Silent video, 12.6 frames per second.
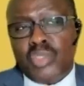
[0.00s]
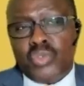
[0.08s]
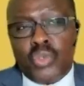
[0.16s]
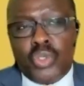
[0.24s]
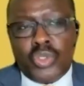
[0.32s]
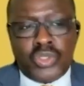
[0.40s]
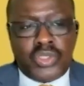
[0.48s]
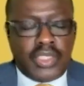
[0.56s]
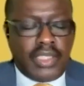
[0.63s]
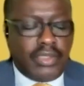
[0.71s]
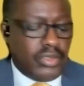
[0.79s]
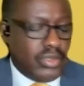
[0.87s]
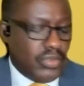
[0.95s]
me to host
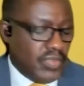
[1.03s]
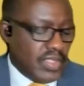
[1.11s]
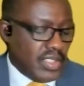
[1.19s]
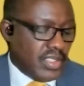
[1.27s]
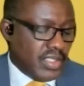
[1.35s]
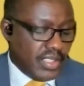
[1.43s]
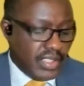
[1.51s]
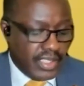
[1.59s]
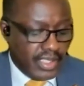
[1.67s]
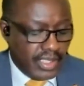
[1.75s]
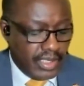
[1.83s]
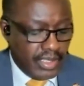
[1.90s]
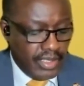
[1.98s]
a lot of these
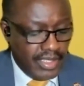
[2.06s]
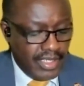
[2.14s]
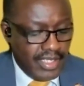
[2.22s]
uh,